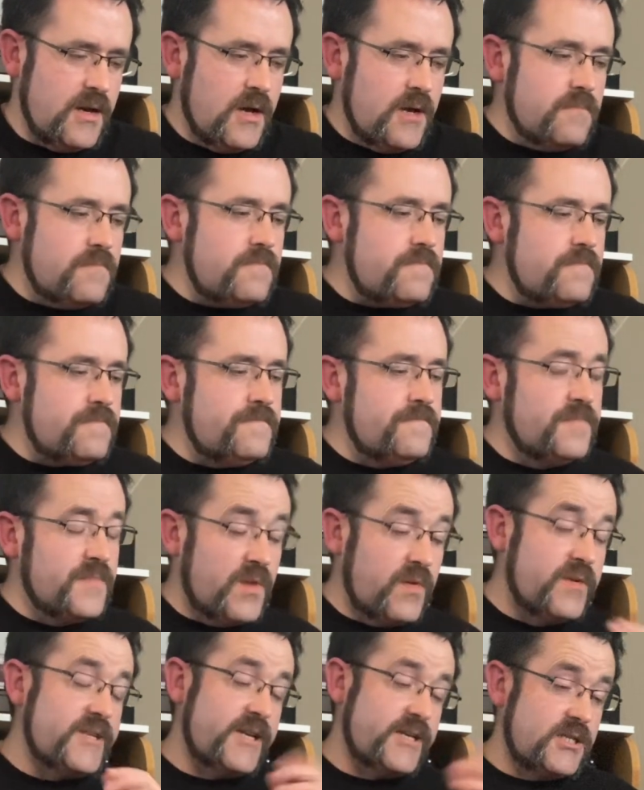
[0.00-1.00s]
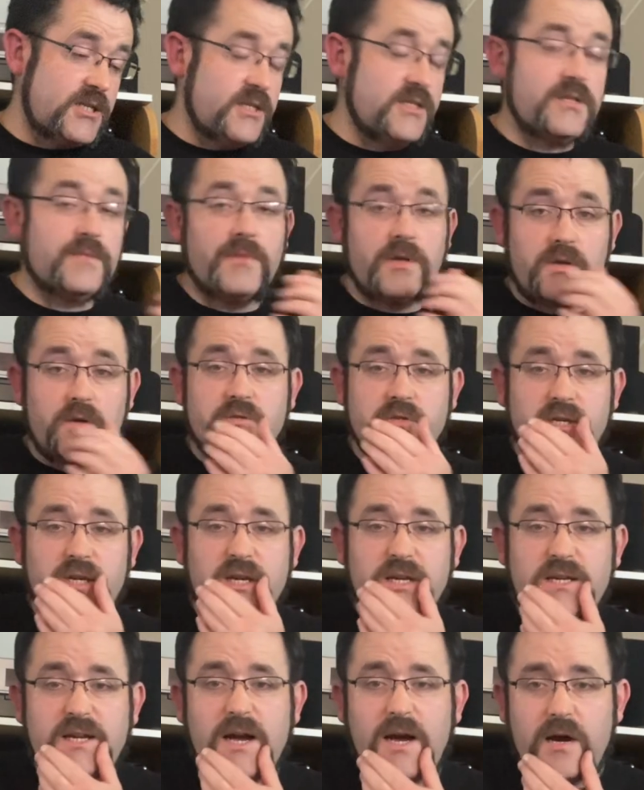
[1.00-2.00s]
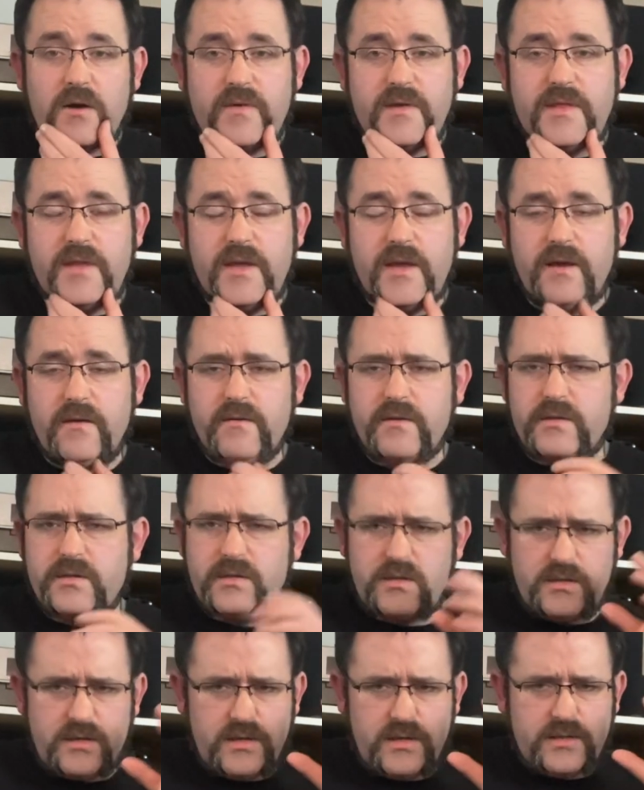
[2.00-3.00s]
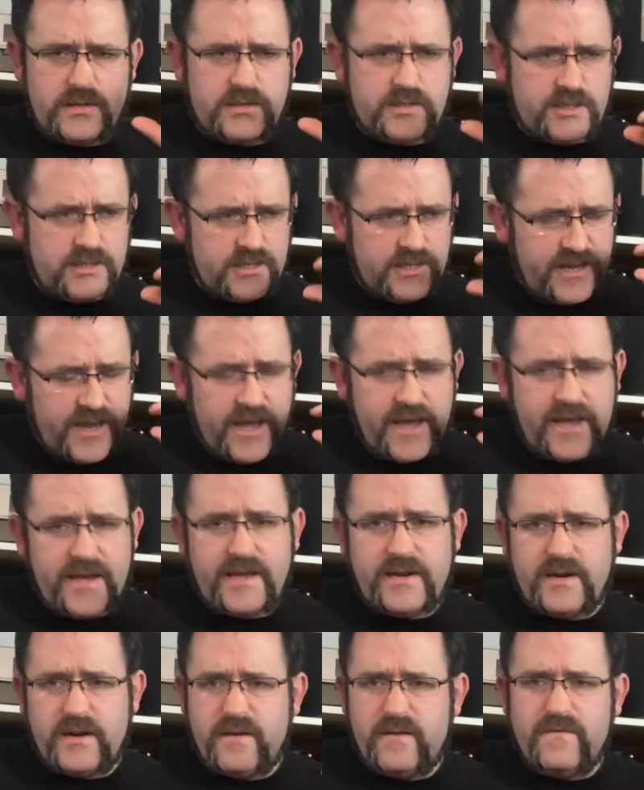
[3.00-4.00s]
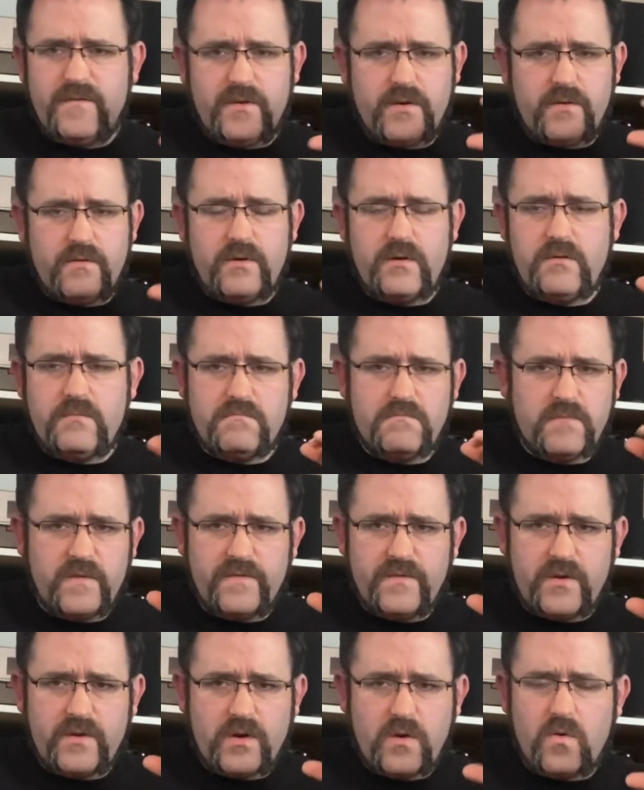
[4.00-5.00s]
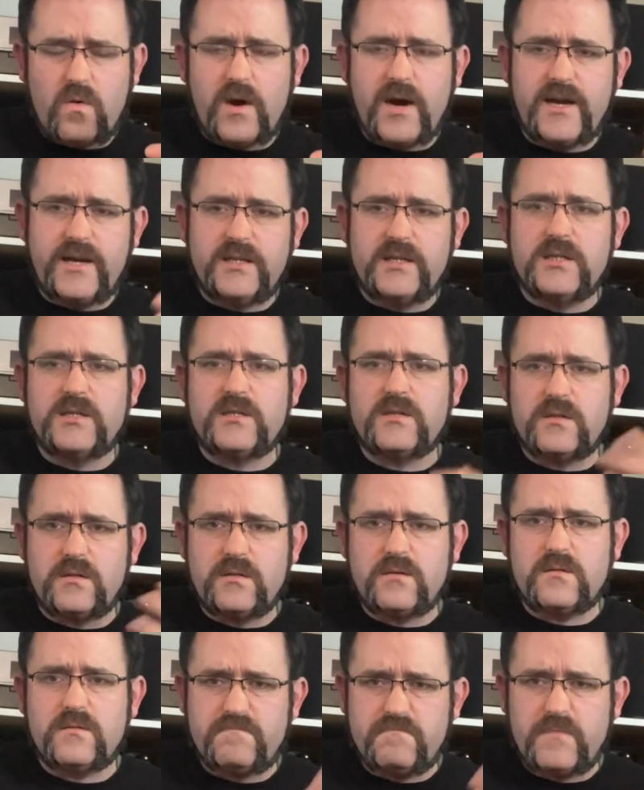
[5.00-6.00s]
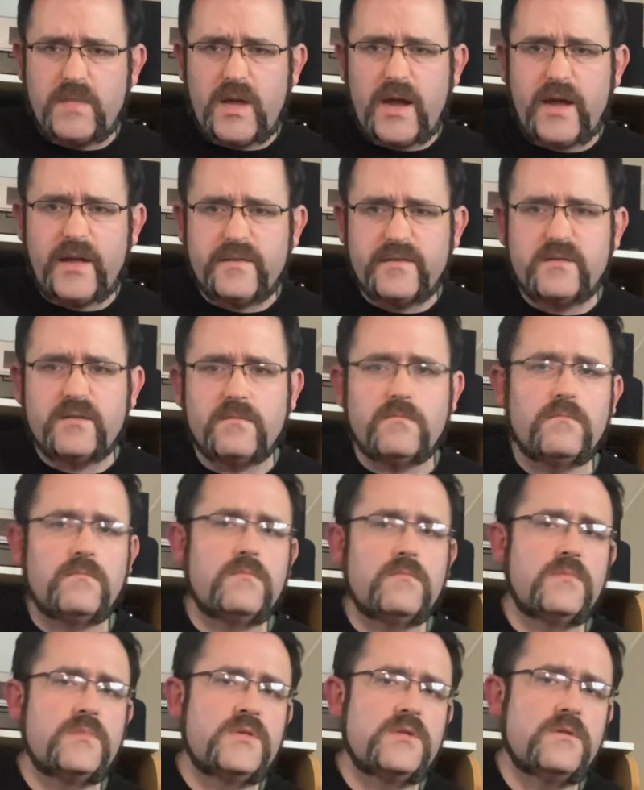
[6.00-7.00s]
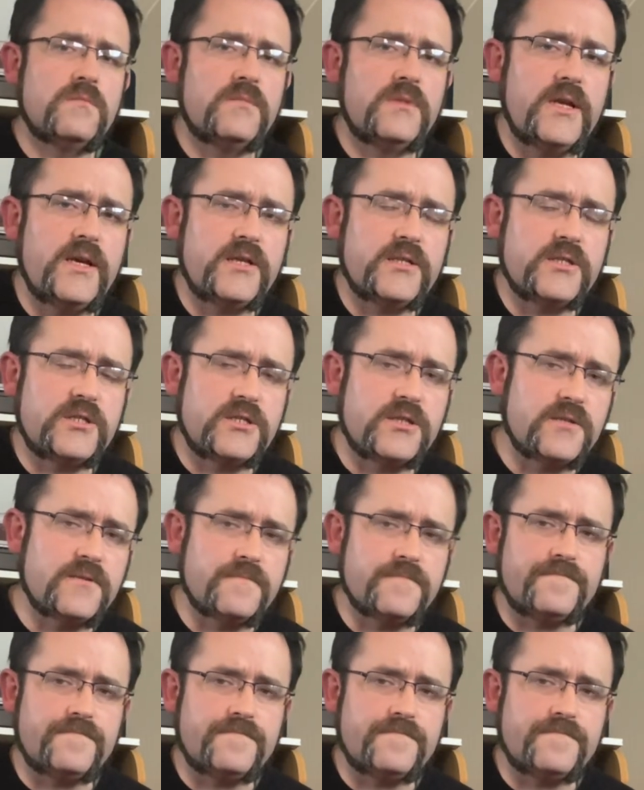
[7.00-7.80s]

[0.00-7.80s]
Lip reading: There is actually some acoustic guitar in there. It's just layered in very, very quietly, just to sort of add some texture.